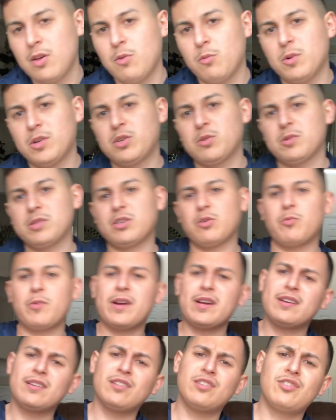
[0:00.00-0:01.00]
which was a
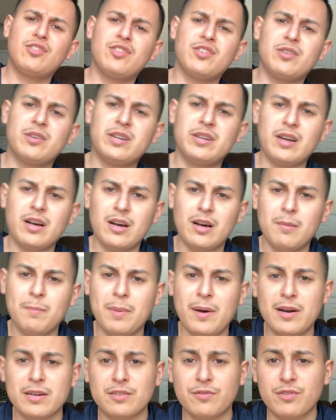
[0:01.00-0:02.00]
regular uh,
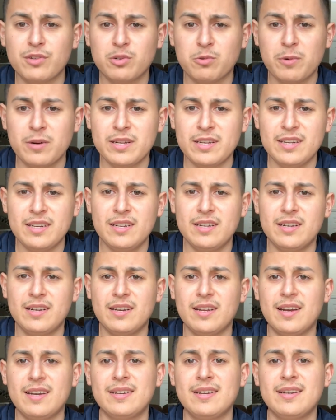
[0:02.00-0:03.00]
box for twenty
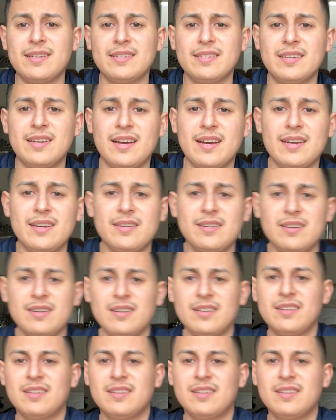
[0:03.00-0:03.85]
nine ninety nine.